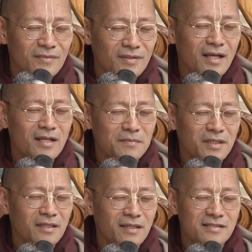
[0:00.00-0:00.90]
Tell
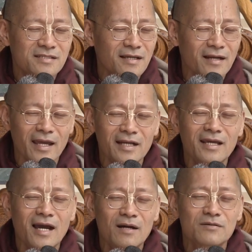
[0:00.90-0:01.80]
me, is there any
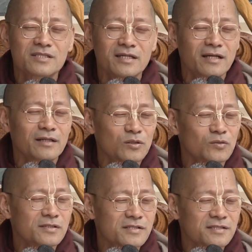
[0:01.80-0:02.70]
house here who
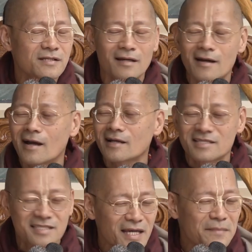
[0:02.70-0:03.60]
will
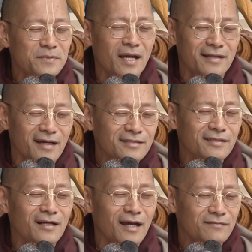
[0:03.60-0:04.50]
accept
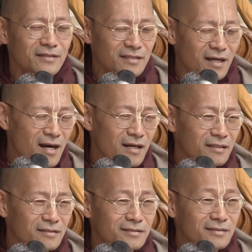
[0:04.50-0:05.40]
another avatar?
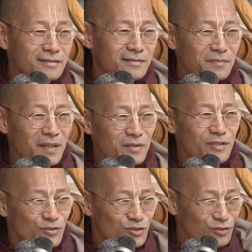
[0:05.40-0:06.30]
Maybe
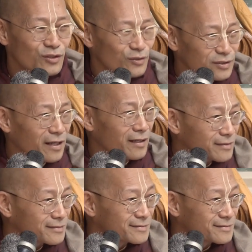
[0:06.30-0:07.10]
you should go there."